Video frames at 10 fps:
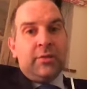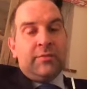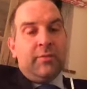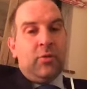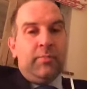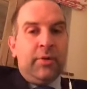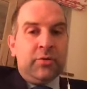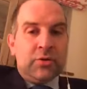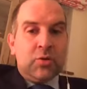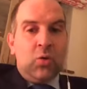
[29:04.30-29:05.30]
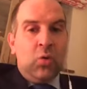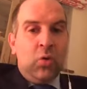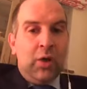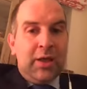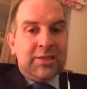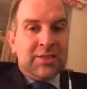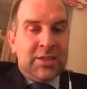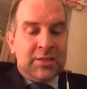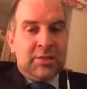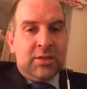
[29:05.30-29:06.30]
for blog posts or
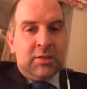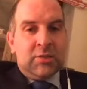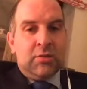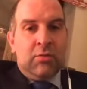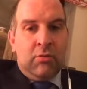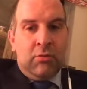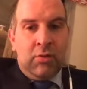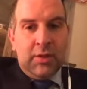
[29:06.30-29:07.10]
suggestions, or